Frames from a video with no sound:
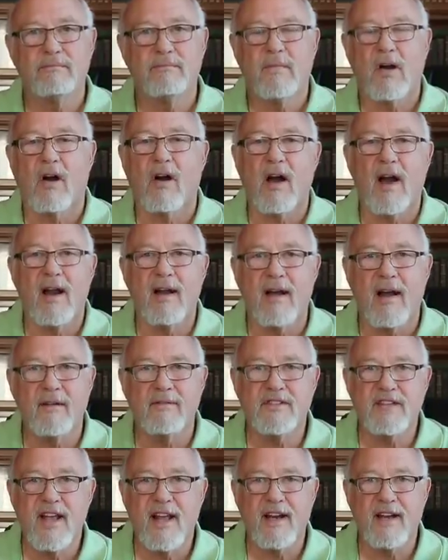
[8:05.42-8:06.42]
all right,
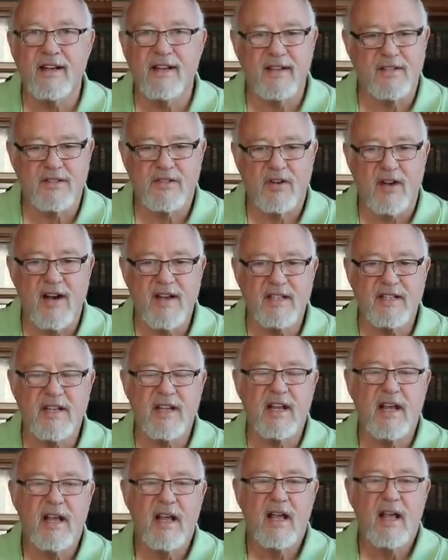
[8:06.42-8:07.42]
I've said it, it's
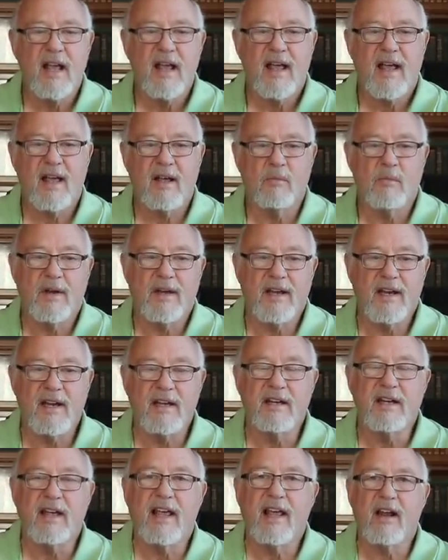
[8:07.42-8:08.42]
crazy. And we
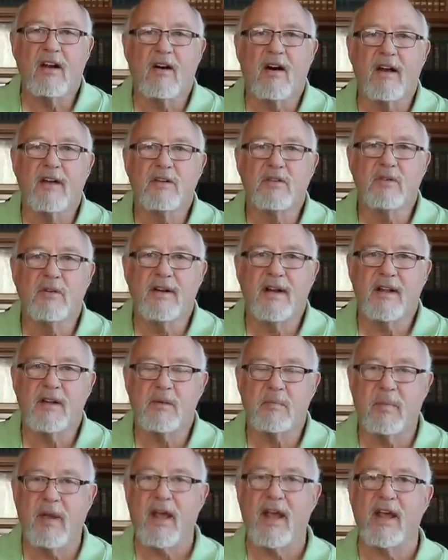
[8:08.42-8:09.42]
need to get on to
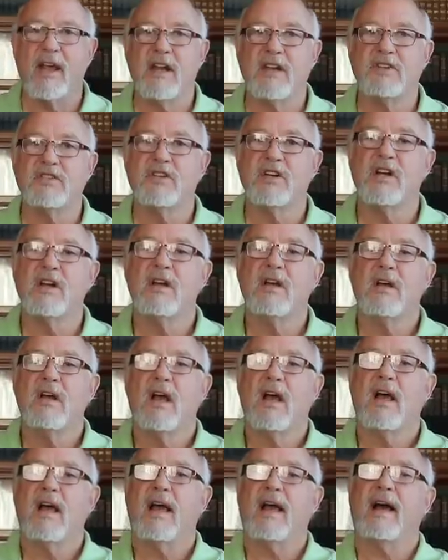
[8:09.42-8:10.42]
another page.
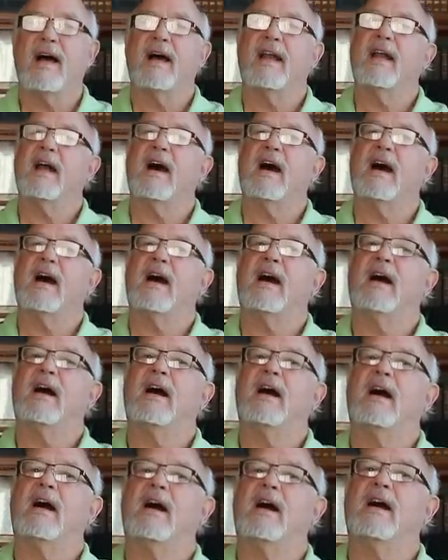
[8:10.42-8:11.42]
And
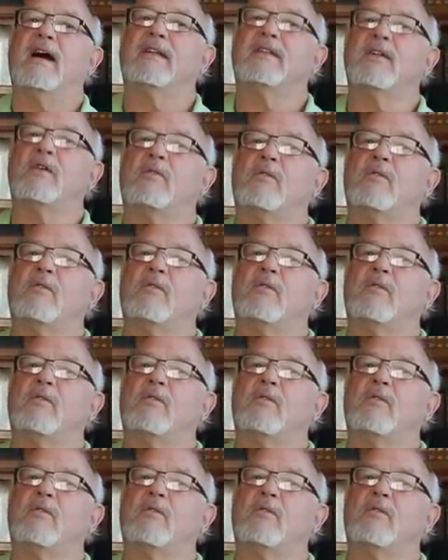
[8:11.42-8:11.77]
the